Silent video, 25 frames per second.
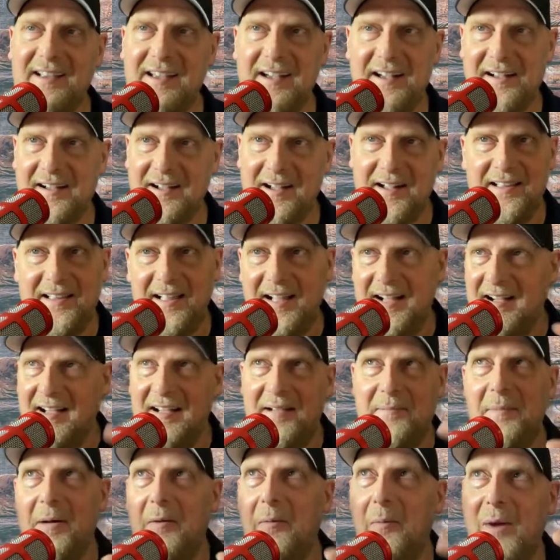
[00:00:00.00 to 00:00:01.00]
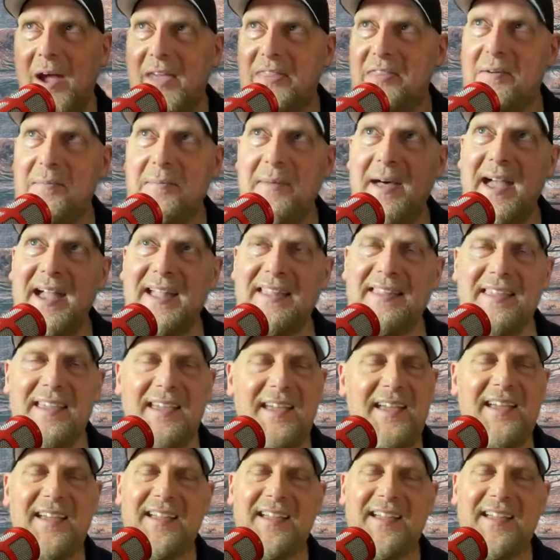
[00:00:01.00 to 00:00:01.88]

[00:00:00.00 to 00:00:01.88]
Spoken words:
I'm a weatherman?